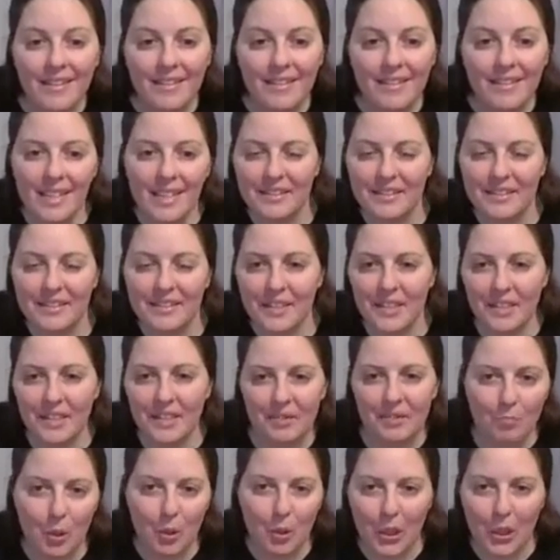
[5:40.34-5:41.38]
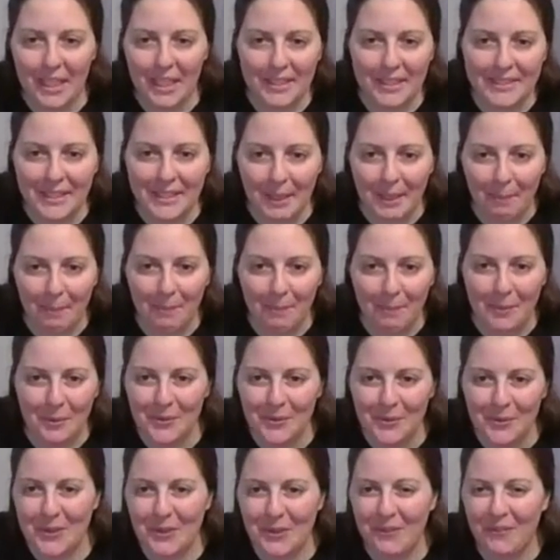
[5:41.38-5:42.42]
This is pretty simple
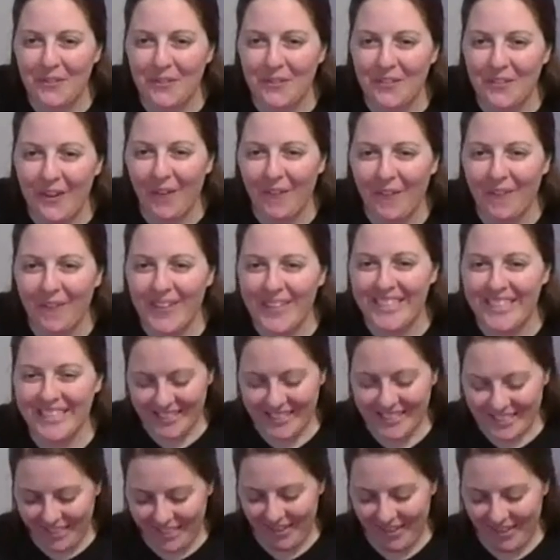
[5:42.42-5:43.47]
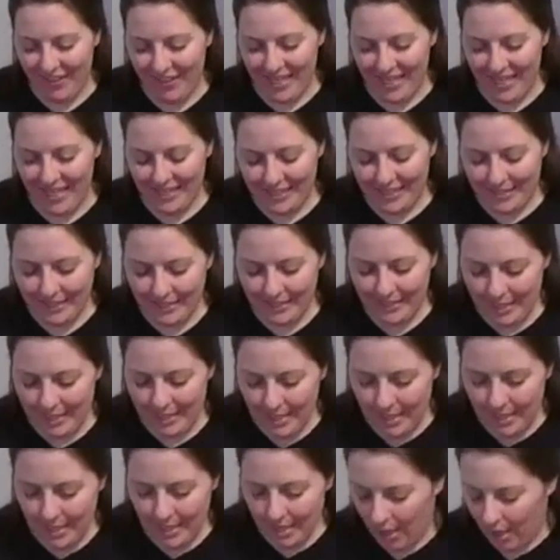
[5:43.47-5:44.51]
so far. We could do this.
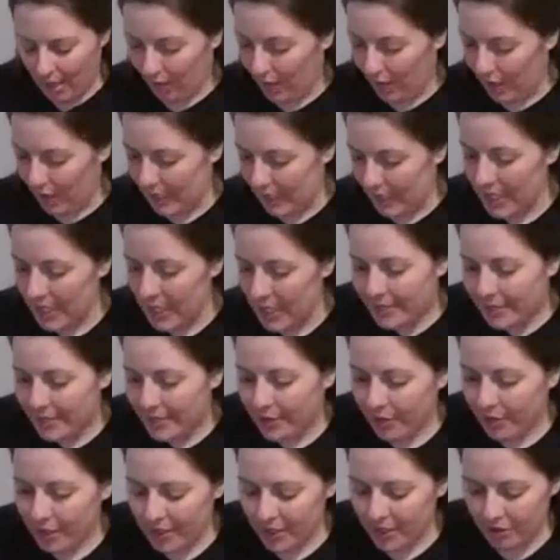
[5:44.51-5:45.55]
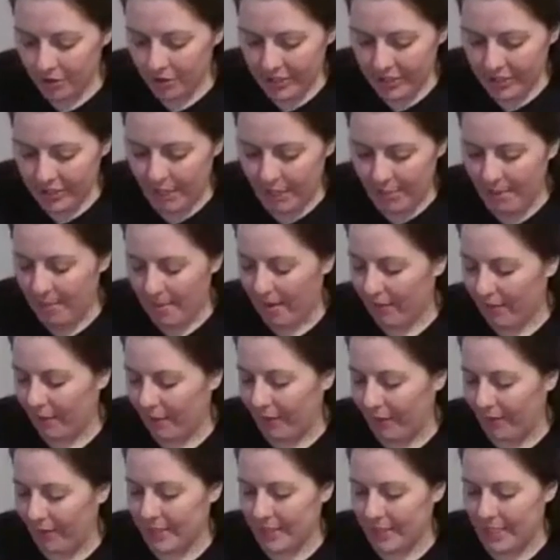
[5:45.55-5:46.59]
All right. So this is just going to be my
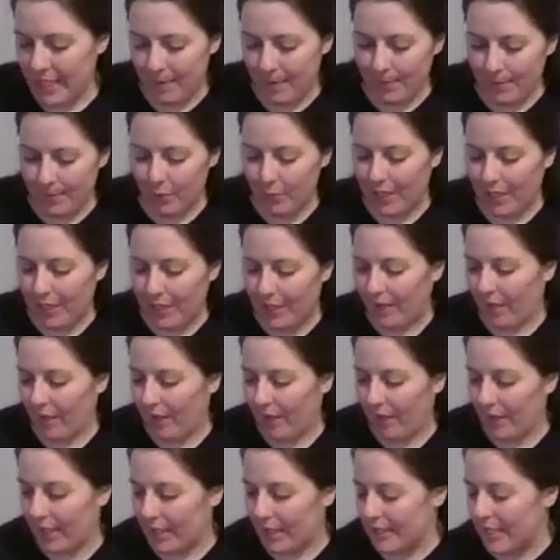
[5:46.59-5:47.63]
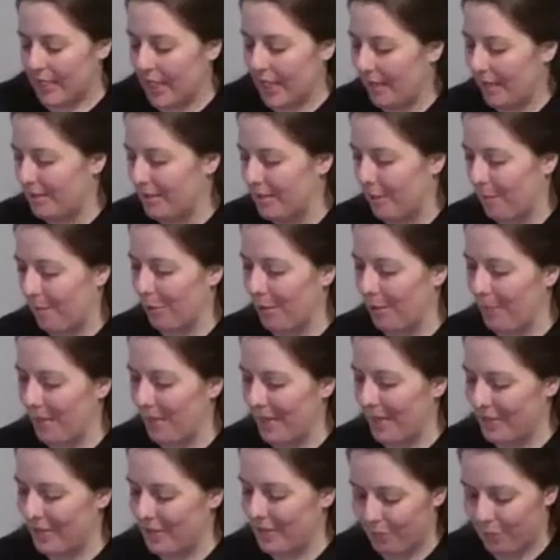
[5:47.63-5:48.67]
rough example one. And then, like I said, I have some
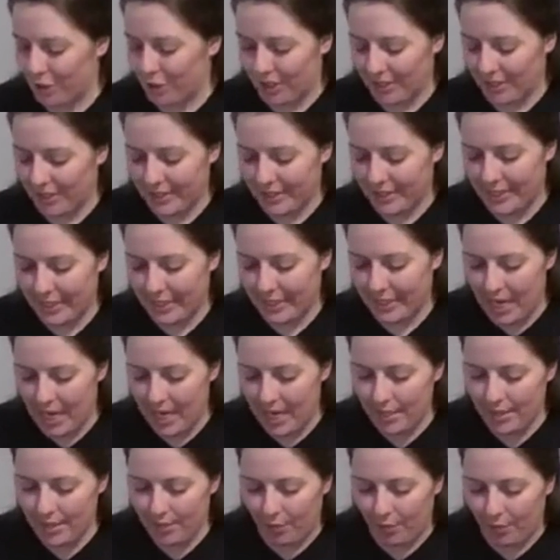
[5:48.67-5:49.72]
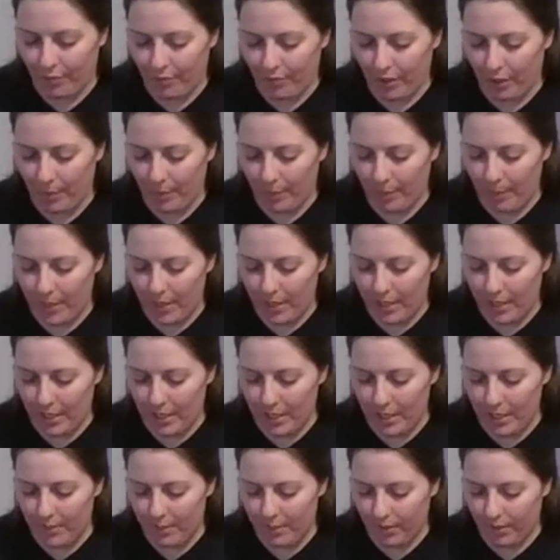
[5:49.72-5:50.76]
pre-made, so I'm just going to slide it over.
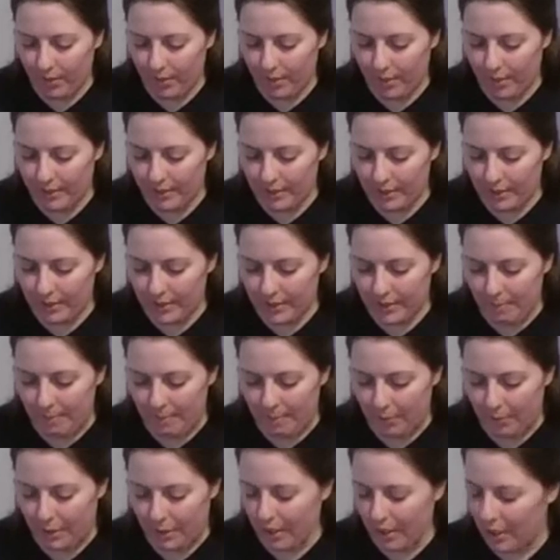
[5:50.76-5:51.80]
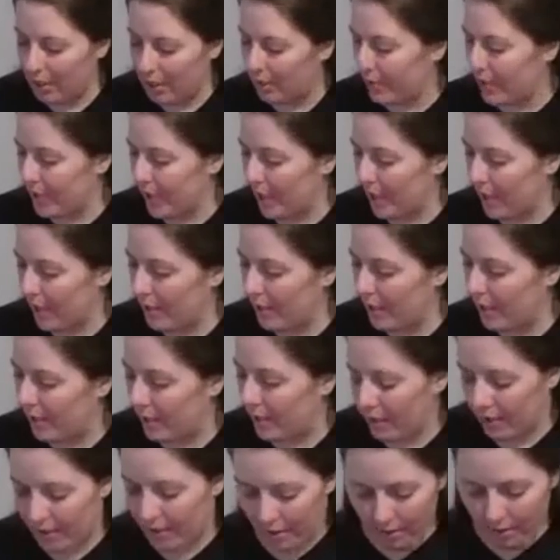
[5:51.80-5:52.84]
But we're going to simply glue down
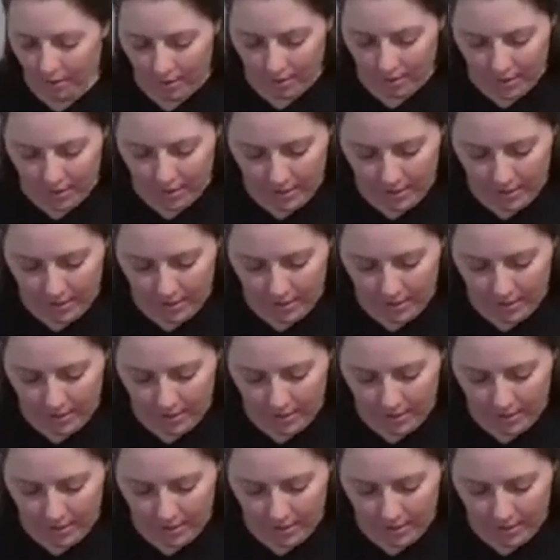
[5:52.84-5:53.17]
here.